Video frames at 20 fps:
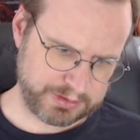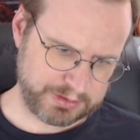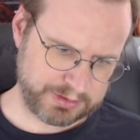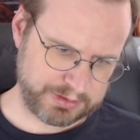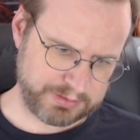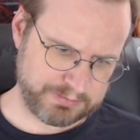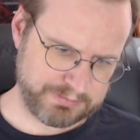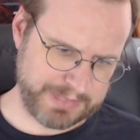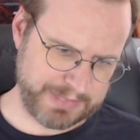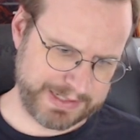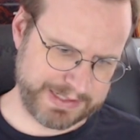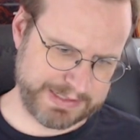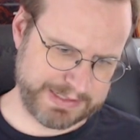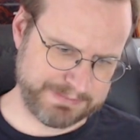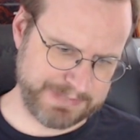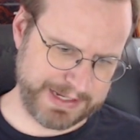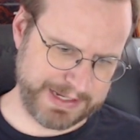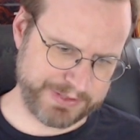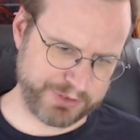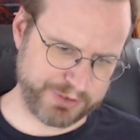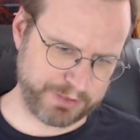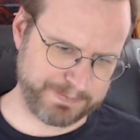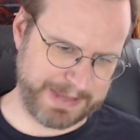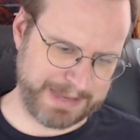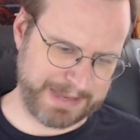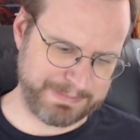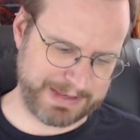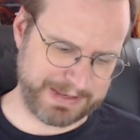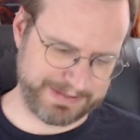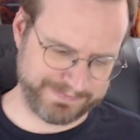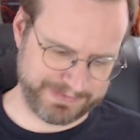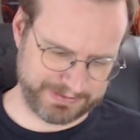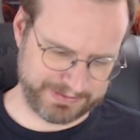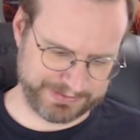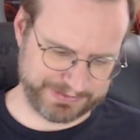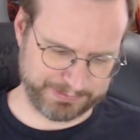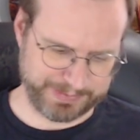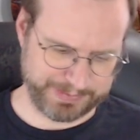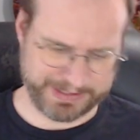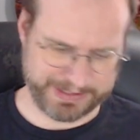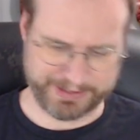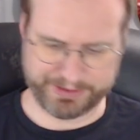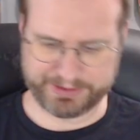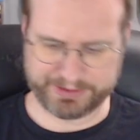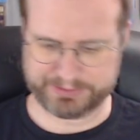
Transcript: Many major Batman villains appear,